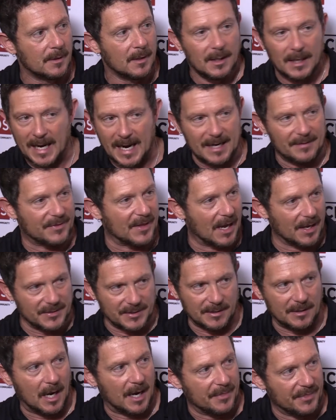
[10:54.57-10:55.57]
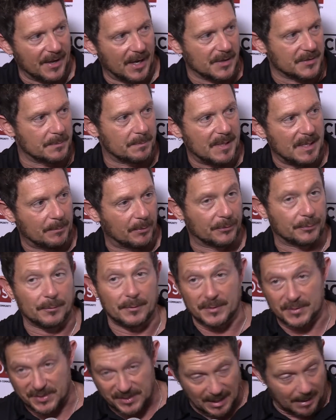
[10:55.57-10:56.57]
8,000, 9,000 people through the
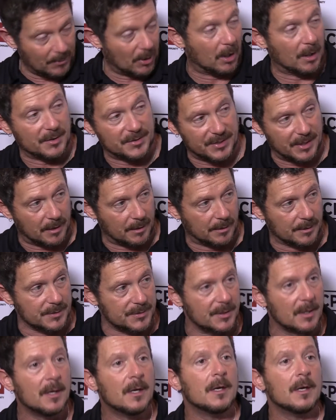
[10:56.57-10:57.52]
seminar centers,